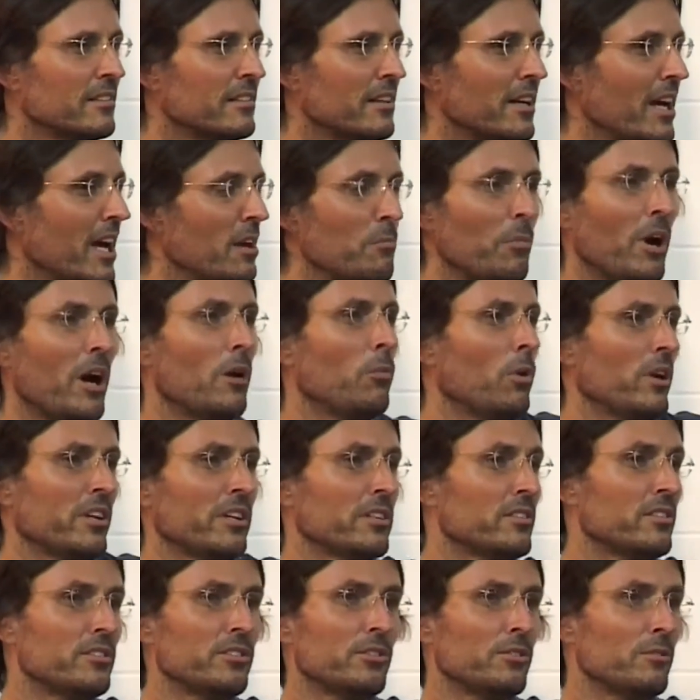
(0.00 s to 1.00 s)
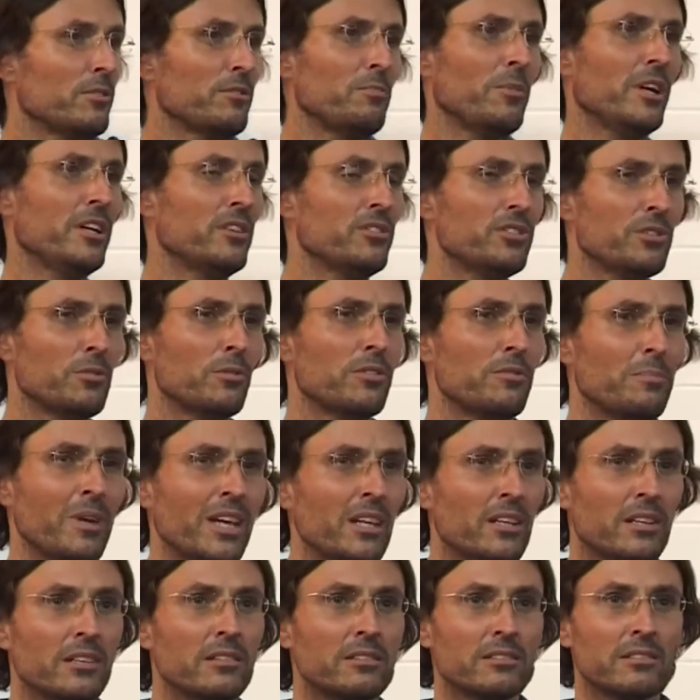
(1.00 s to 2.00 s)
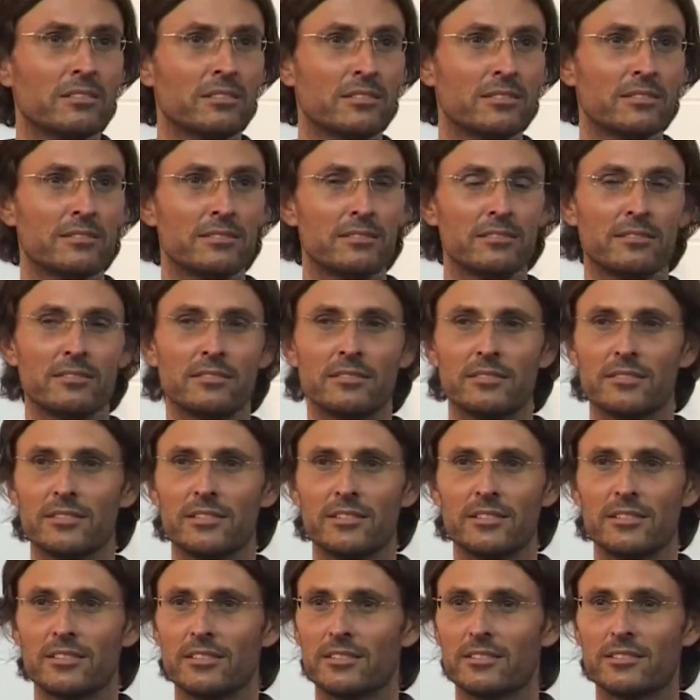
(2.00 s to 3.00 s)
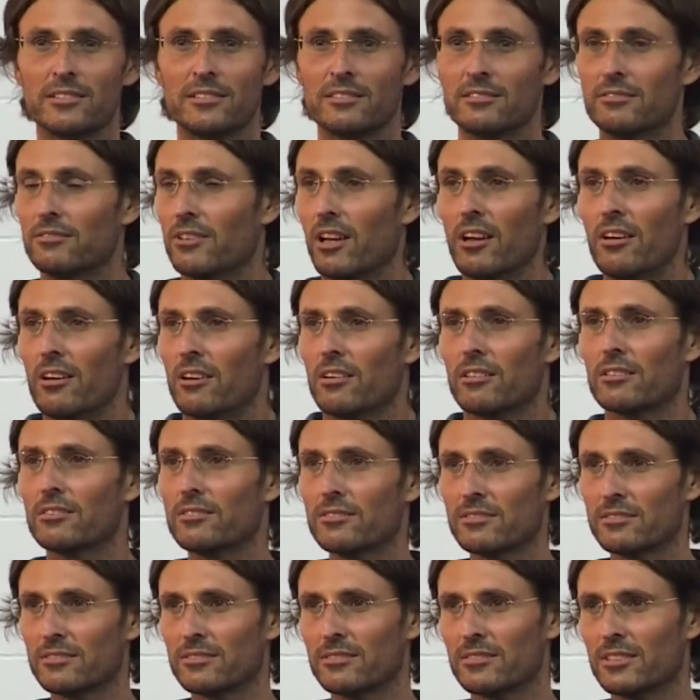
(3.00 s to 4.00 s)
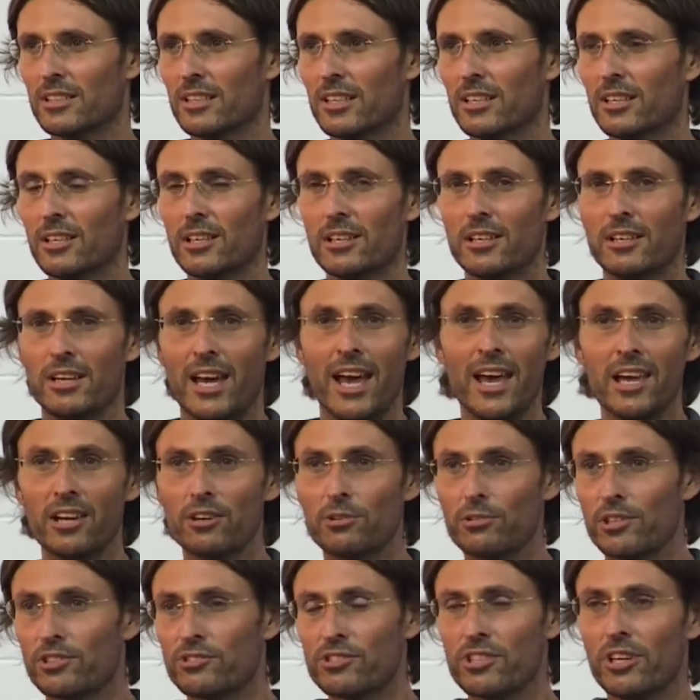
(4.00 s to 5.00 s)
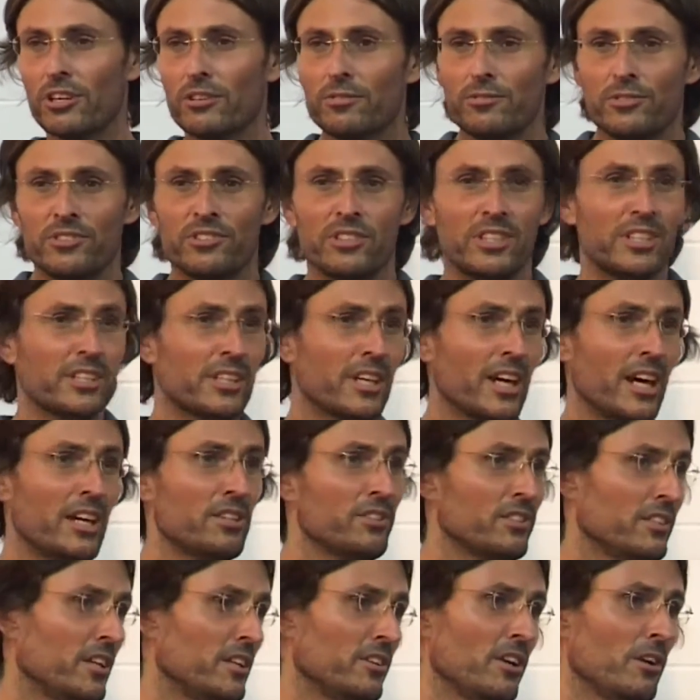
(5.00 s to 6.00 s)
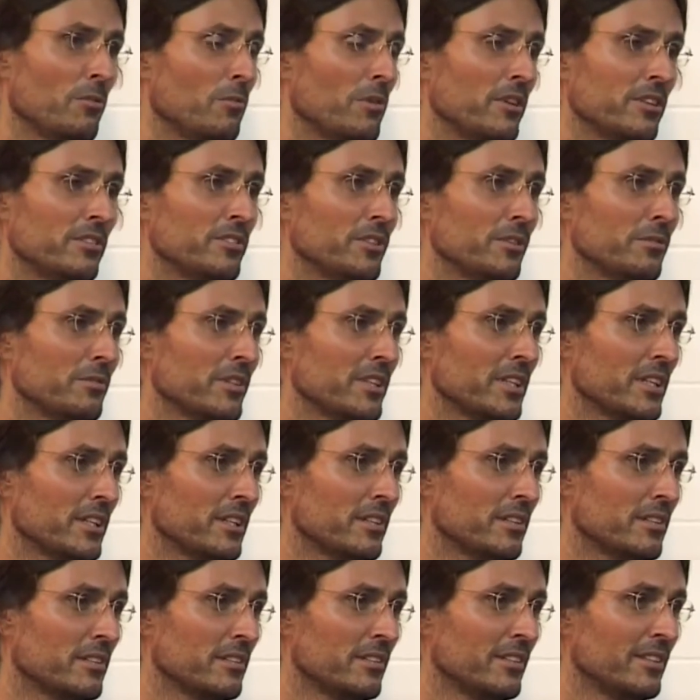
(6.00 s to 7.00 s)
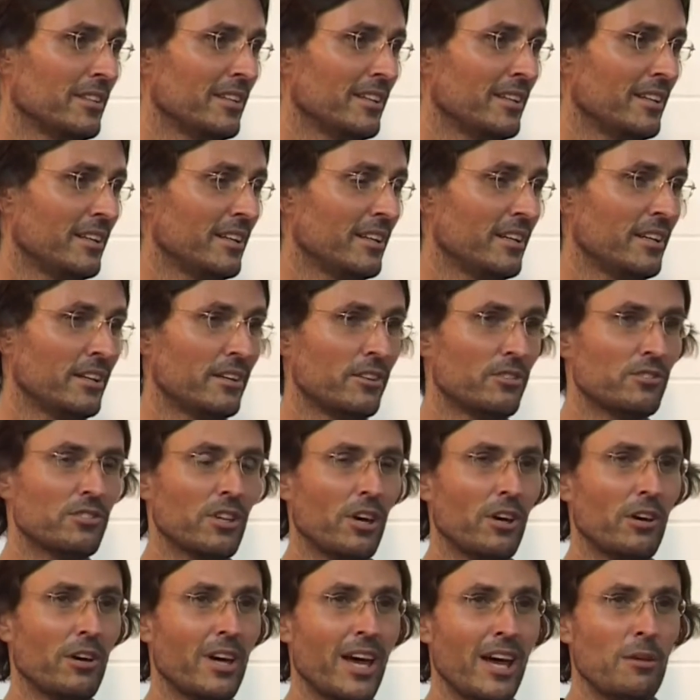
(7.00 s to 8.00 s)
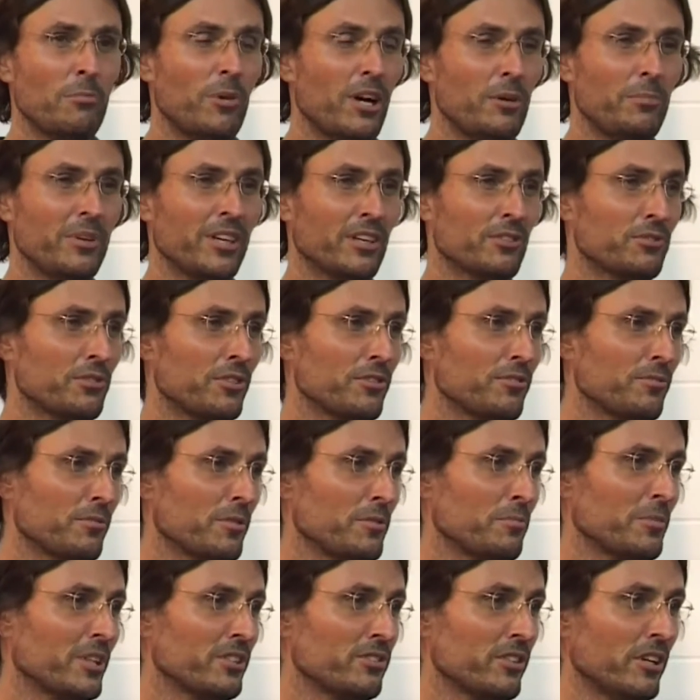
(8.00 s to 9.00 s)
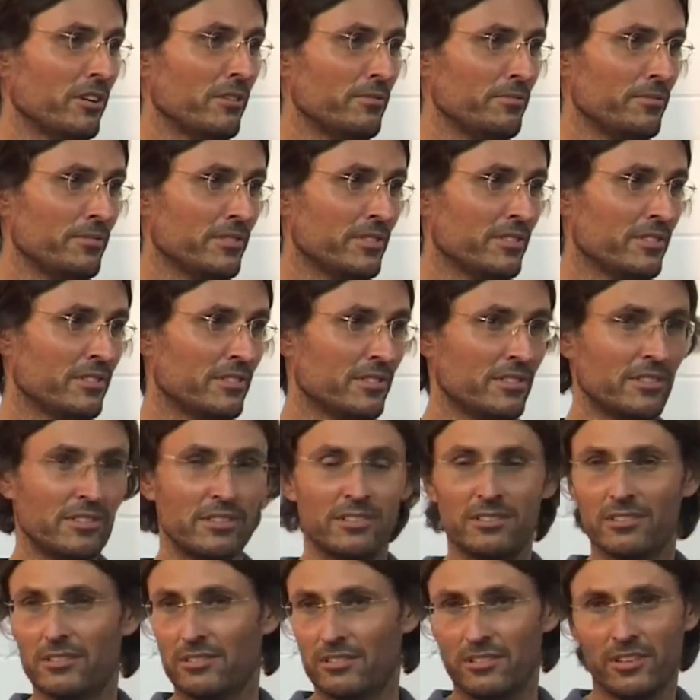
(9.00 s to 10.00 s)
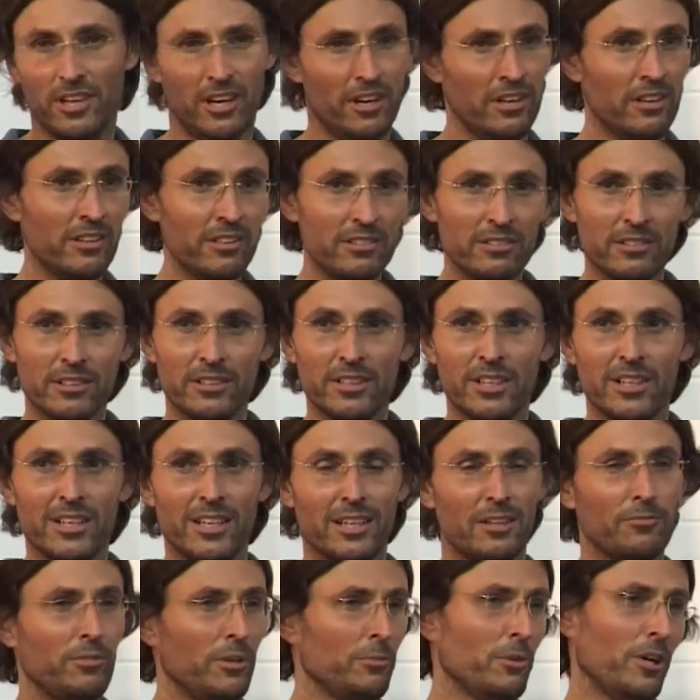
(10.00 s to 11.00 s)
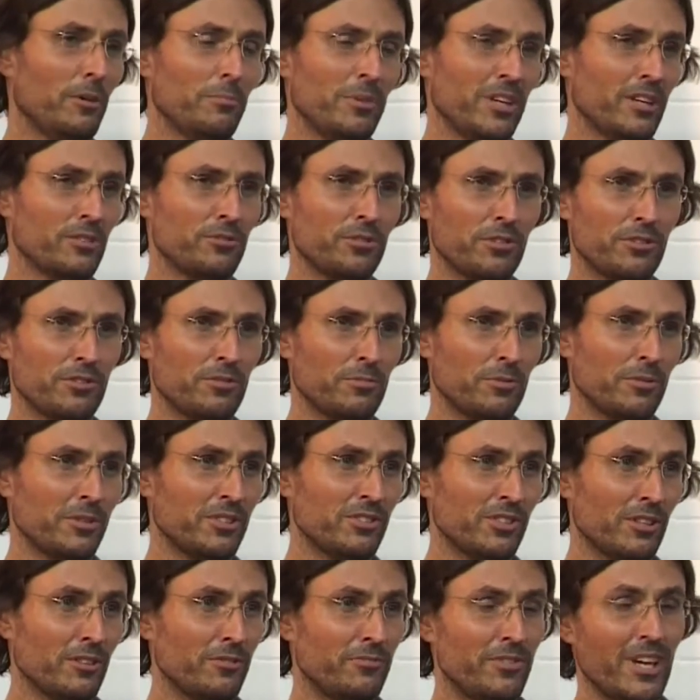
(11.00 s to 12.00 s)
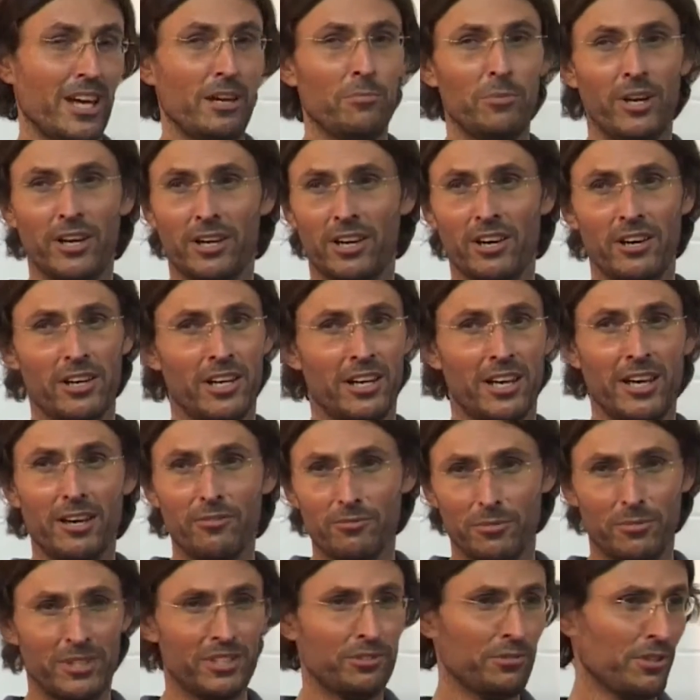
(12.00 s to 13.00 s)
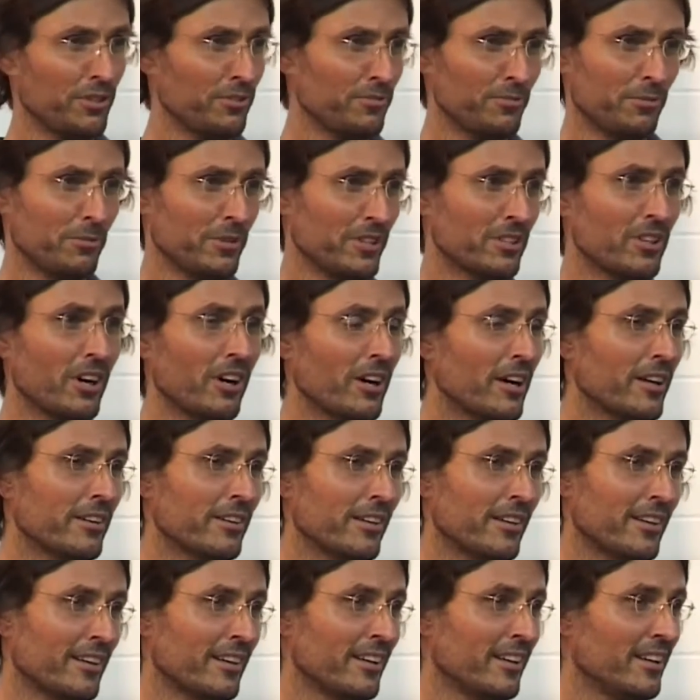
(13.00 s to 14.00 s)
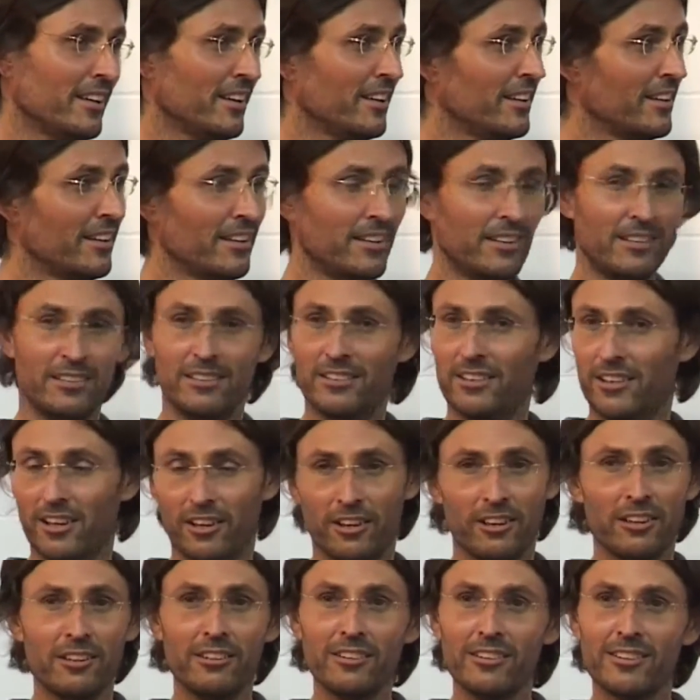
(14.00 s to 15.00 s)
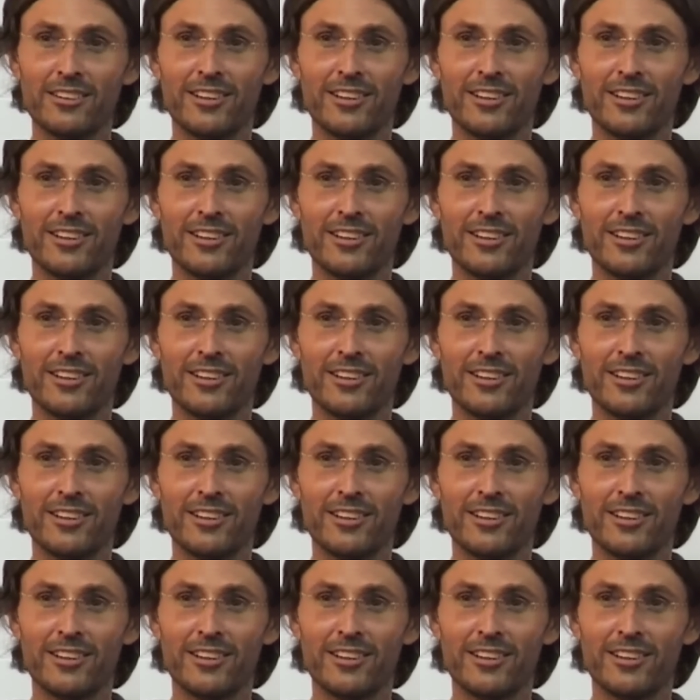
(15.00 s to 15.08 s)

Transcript: Am I wanting to deal with my issue with men? No. Anger itself is an indication I don't want to deal with it. So am I being truthful with myself? No. If I'm not being truthful with myself, am I going to ever be truthful with God? another.